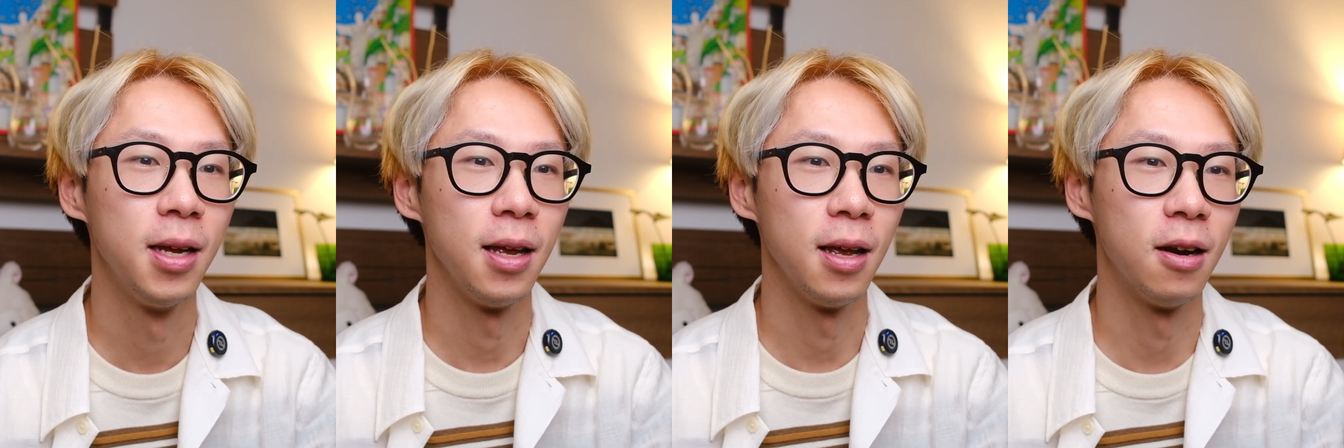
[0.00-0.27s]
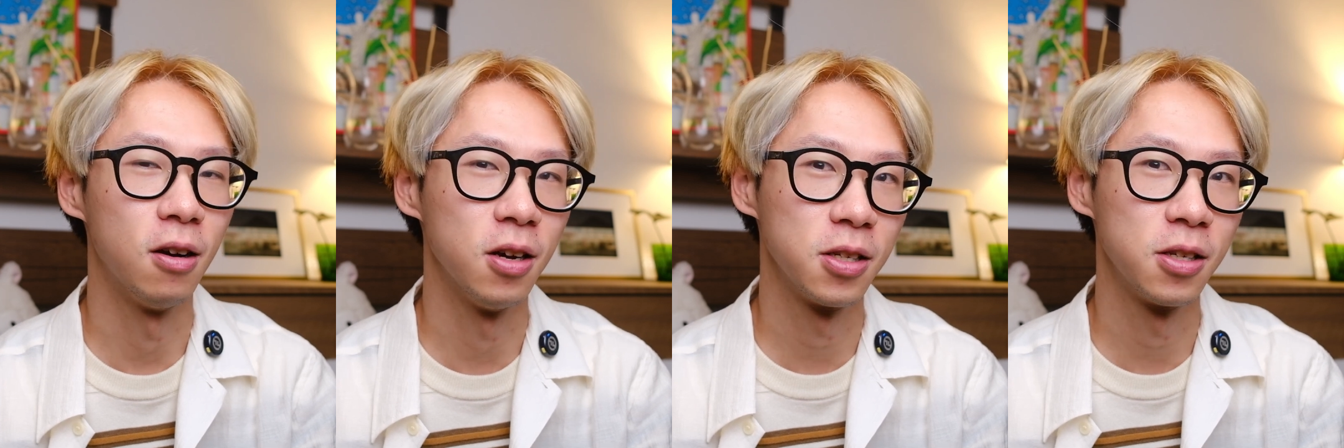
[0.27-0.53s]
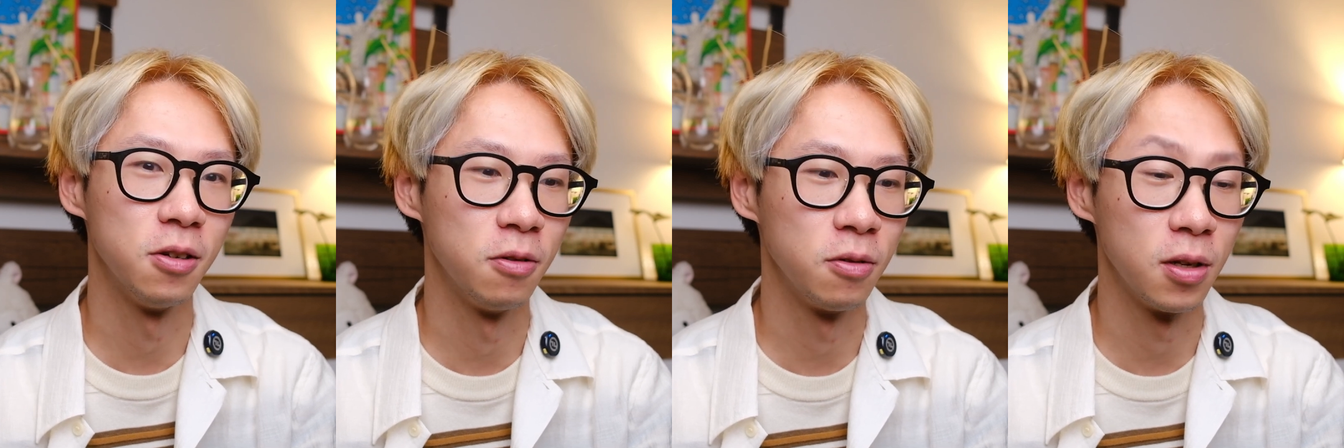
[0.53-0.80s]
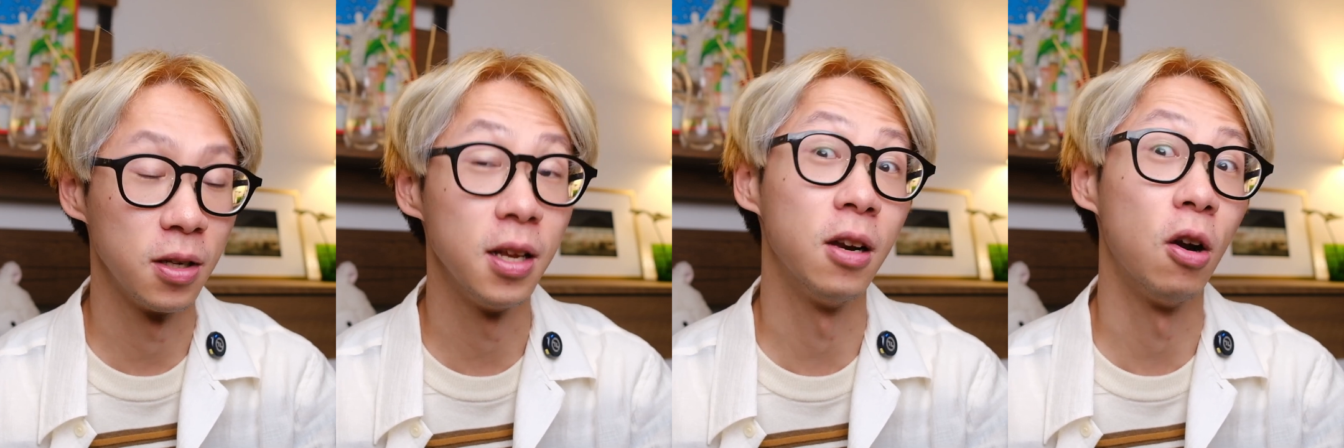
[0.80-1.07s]
and also
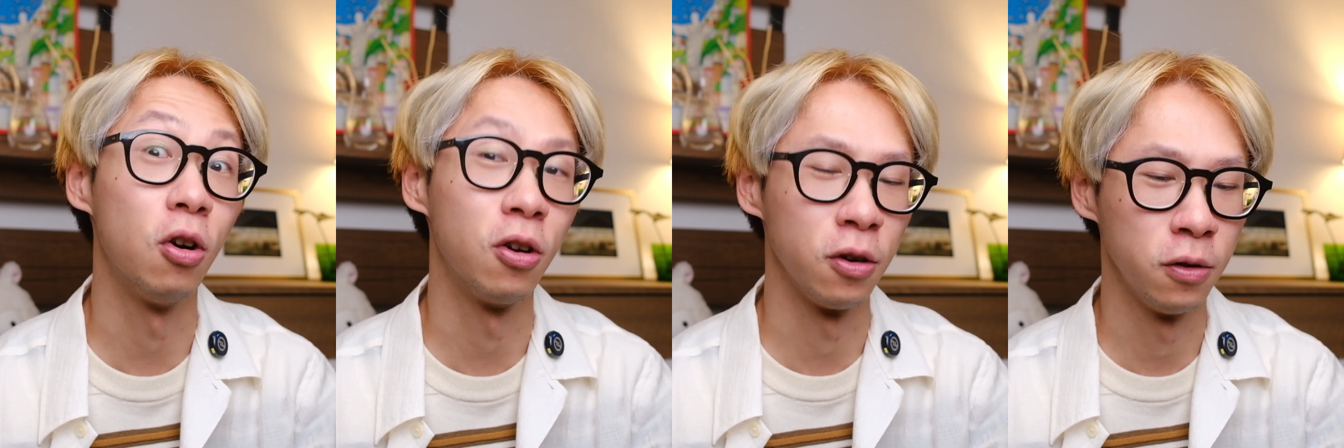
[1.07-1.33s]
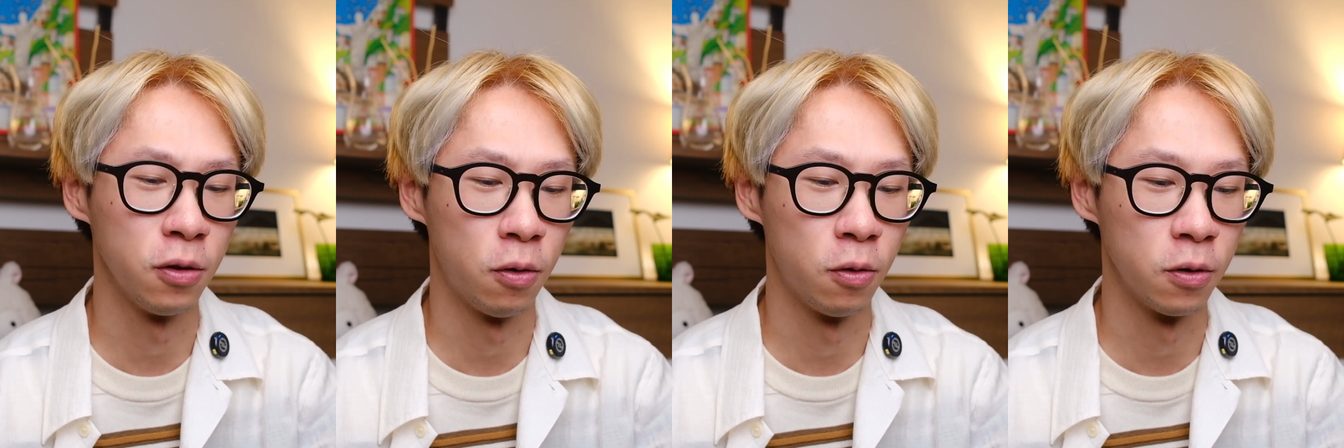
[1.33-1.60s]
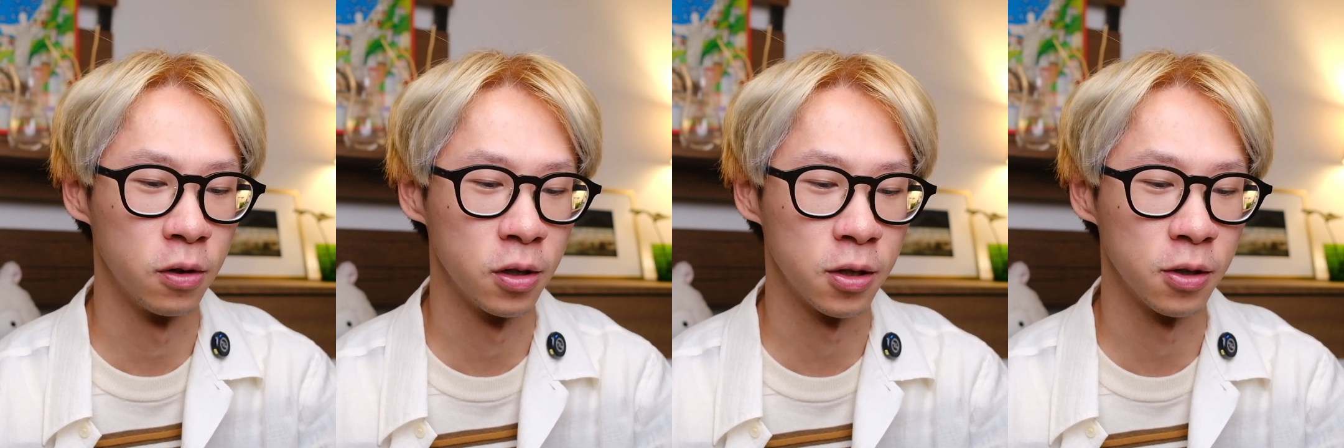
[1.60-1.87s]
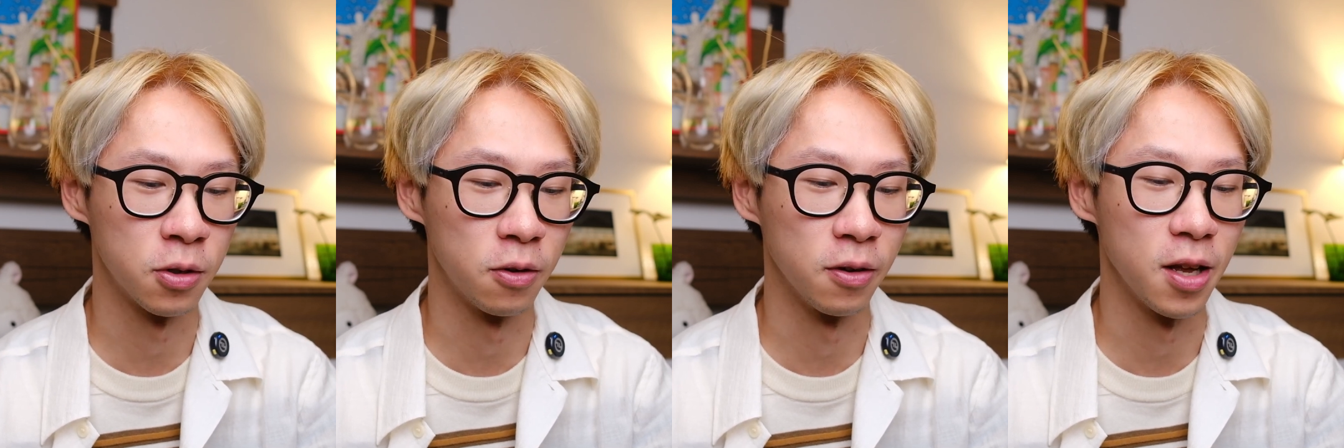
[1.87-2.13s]
in order to
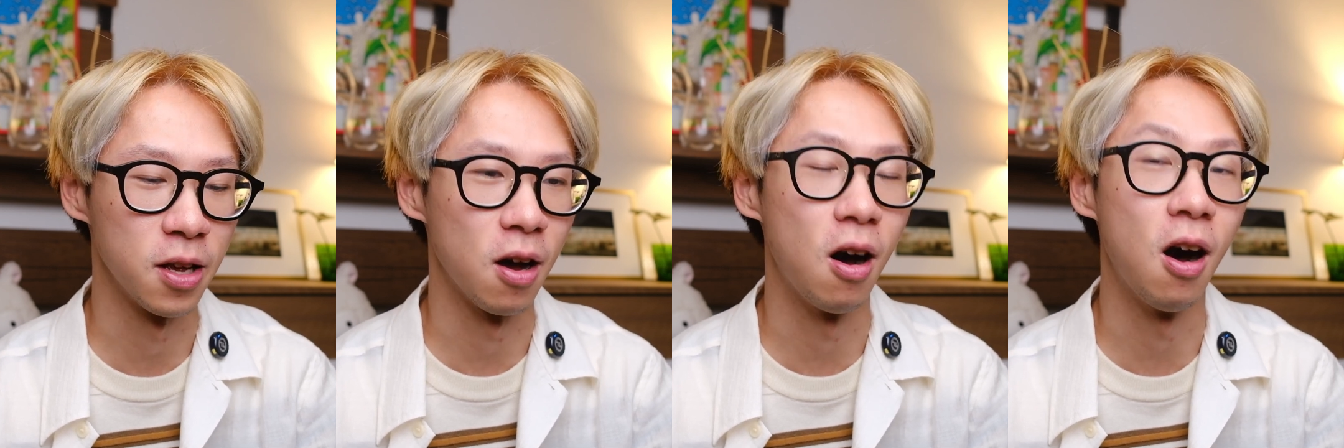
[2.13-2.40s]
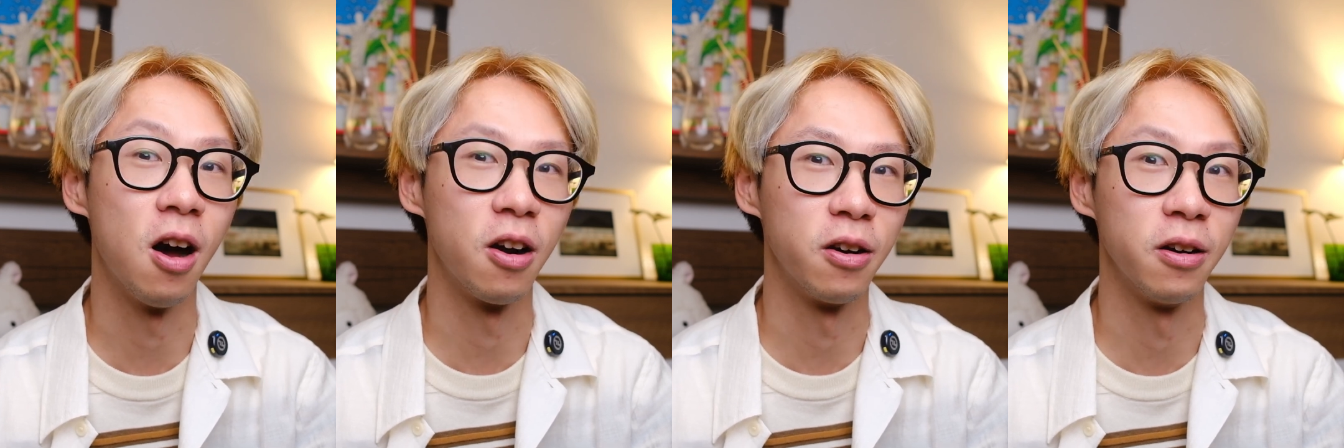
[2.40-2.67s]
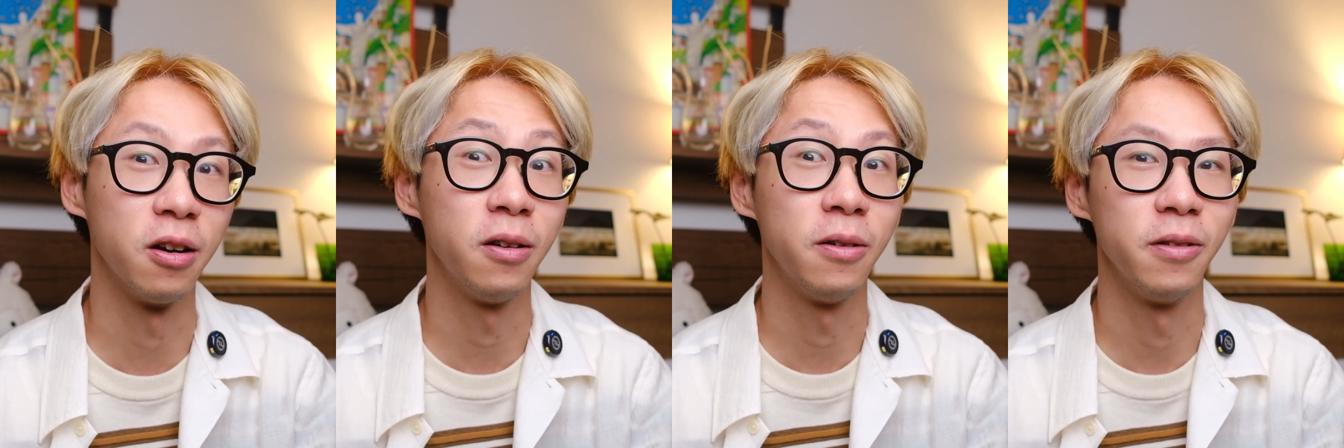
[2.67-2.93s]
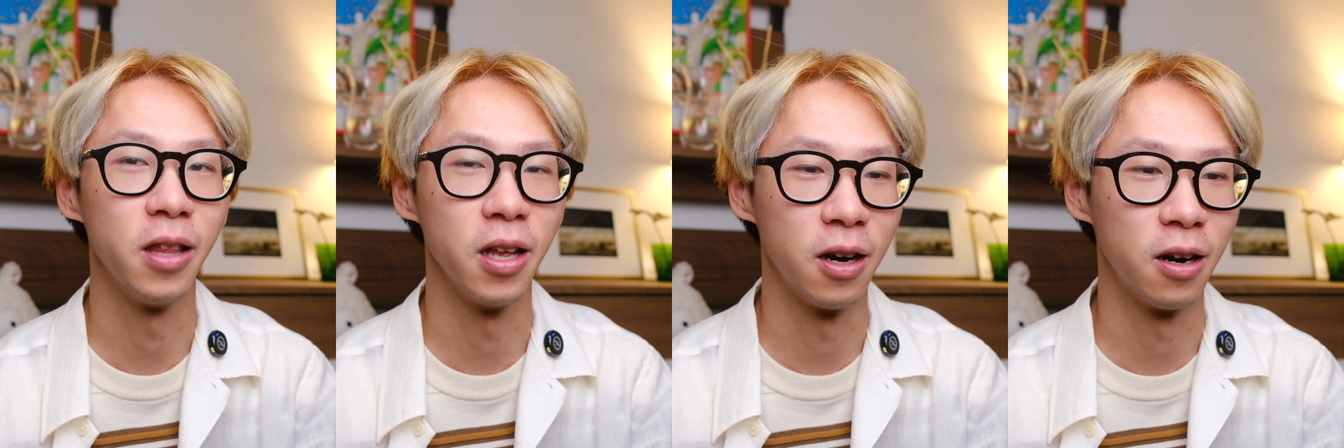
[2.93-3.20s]
sort of like honor
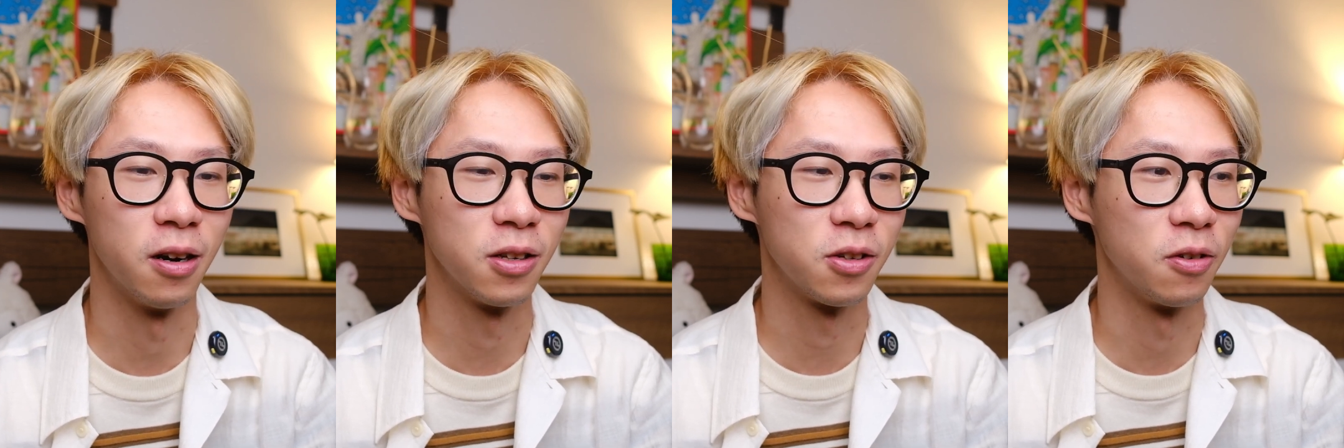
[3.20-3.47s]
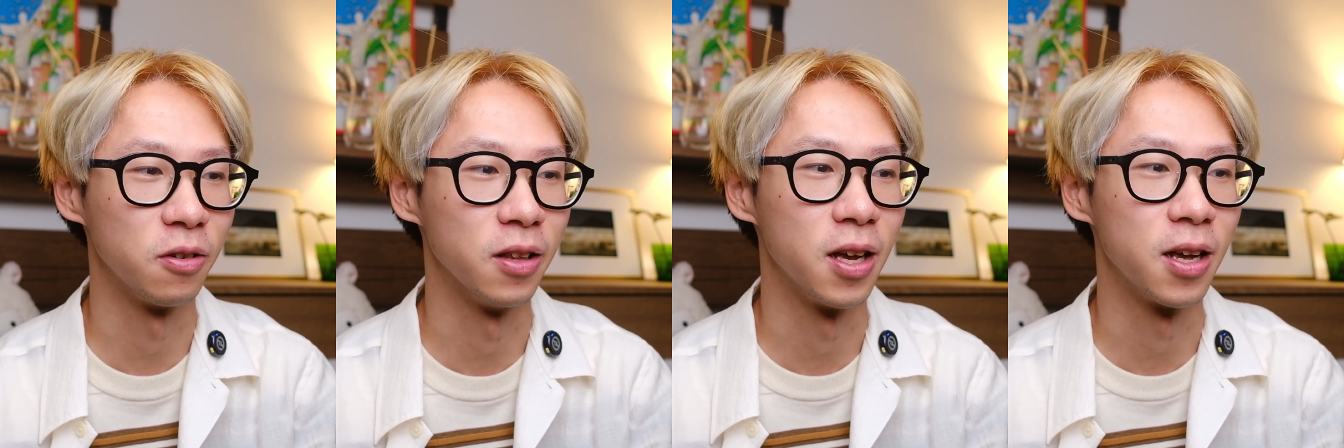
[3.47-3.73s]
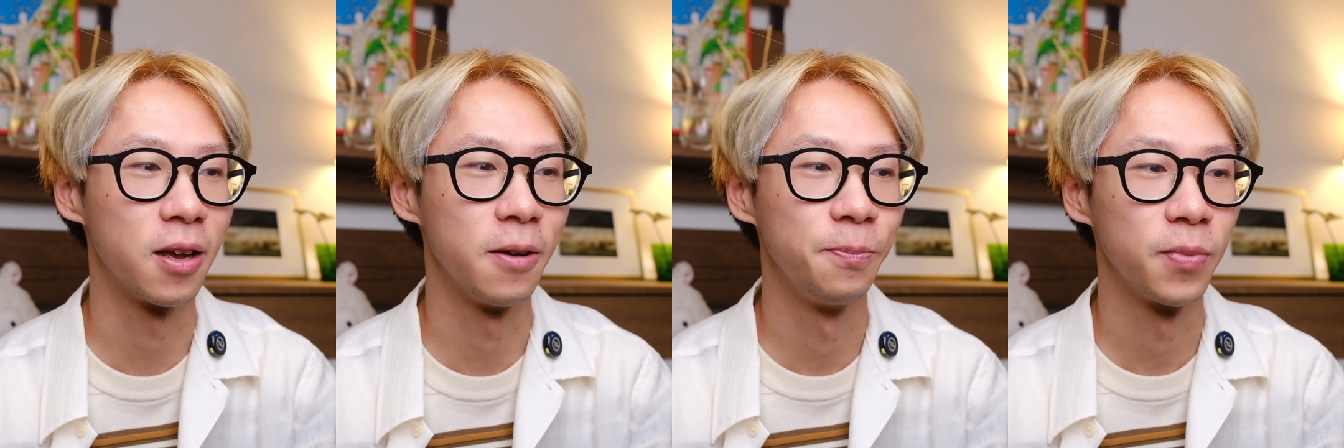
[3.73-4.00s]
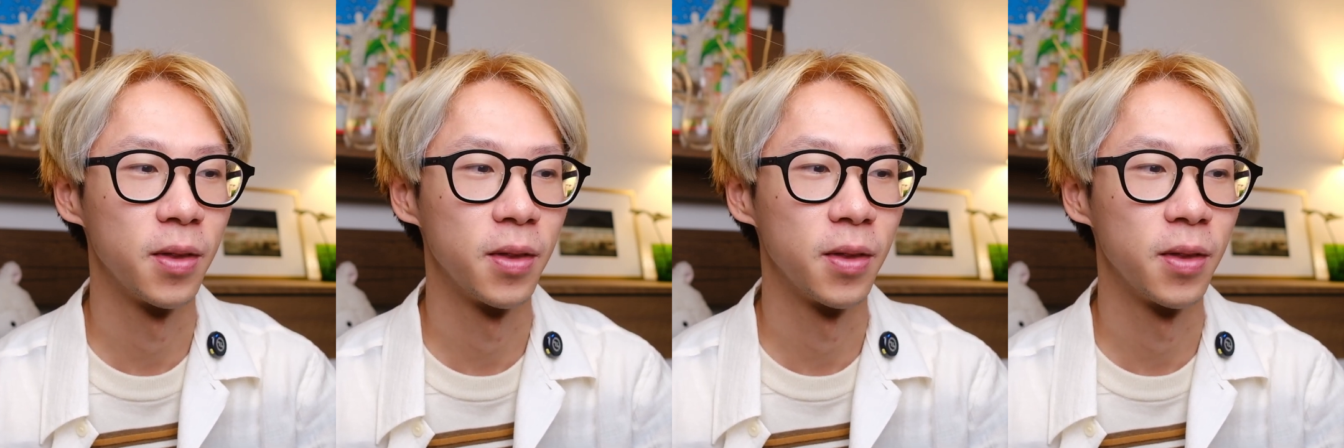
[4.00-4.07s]
their sort of like